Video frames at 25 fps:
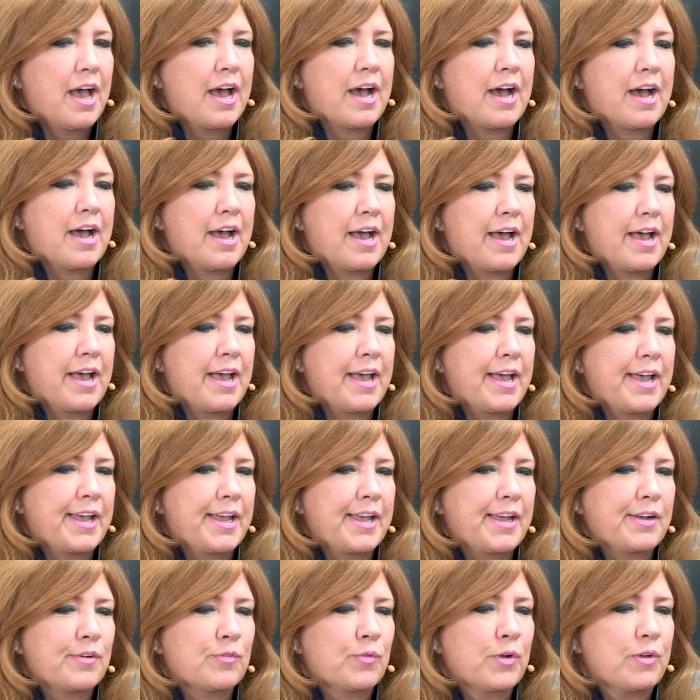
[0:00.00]

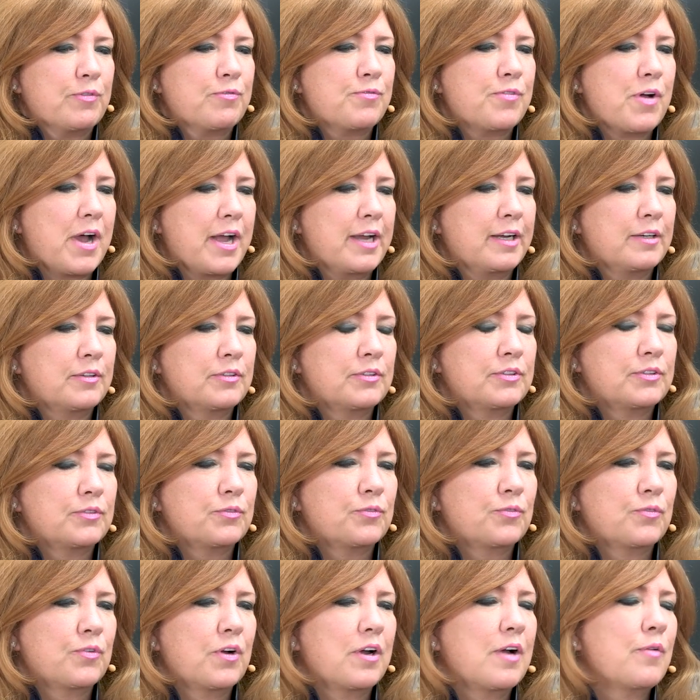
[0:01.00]
We
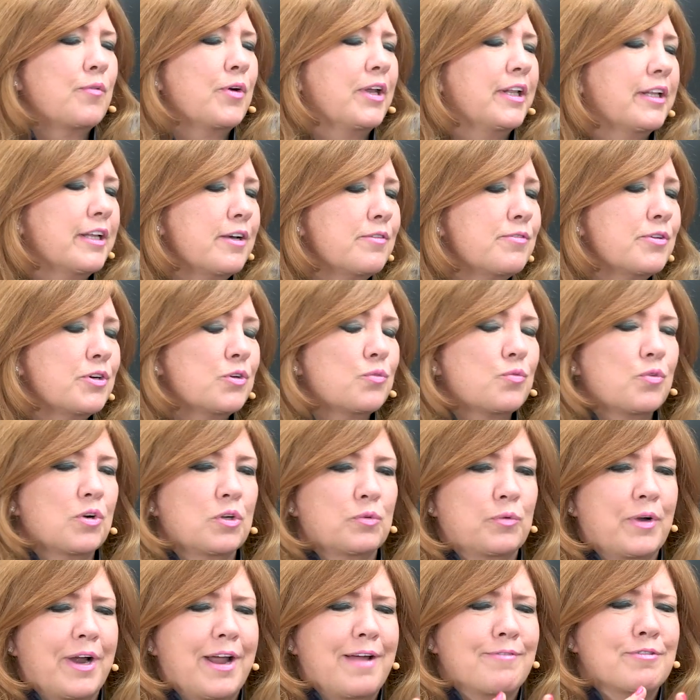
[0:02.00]
live in a
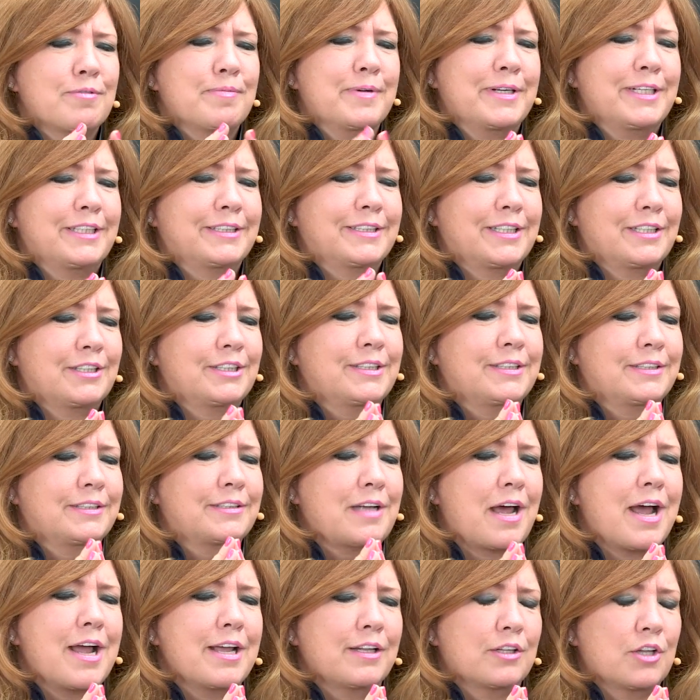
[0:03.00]
world where everybody's in a
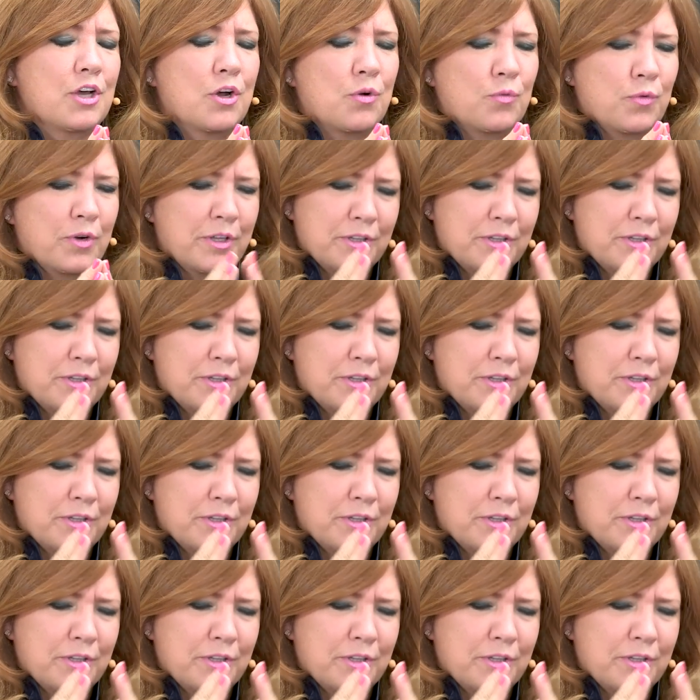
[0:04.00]
silo,